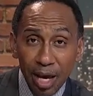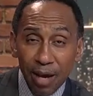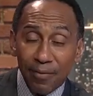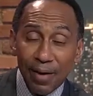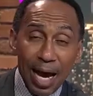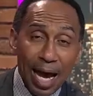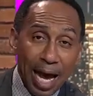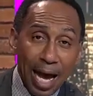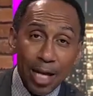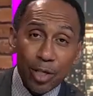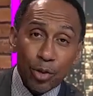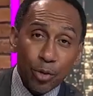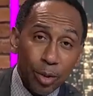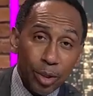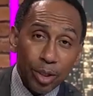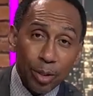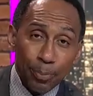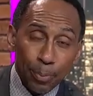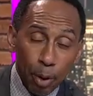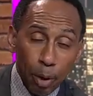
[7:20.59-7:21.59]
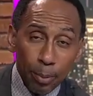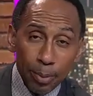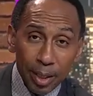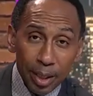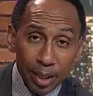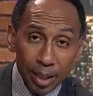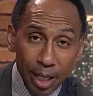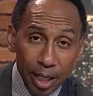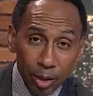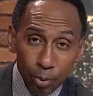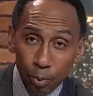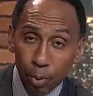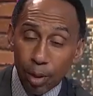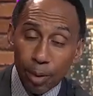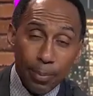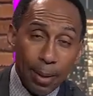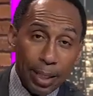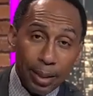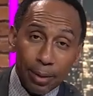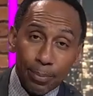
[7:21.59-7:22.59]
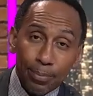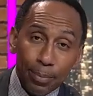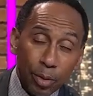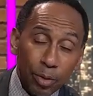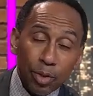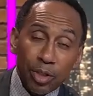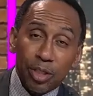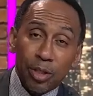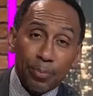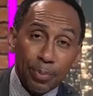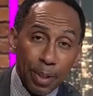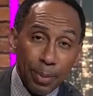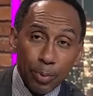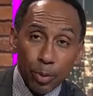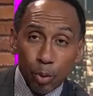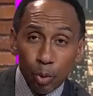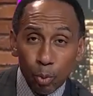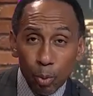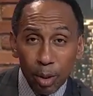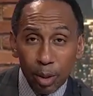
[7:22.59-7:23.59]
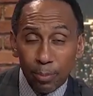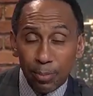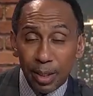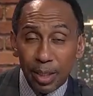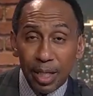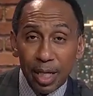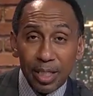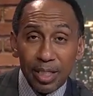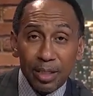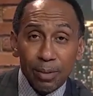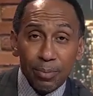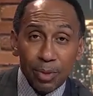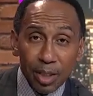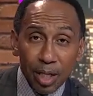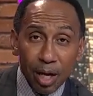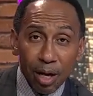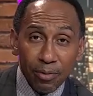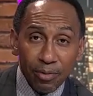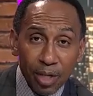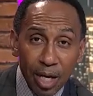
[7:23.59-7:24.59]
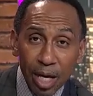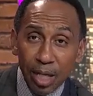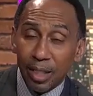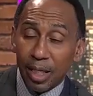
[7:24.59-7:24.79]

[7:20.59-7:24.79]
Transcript: If I had you as a permanent guest, what about the millions of people who'd want to be guests themselves?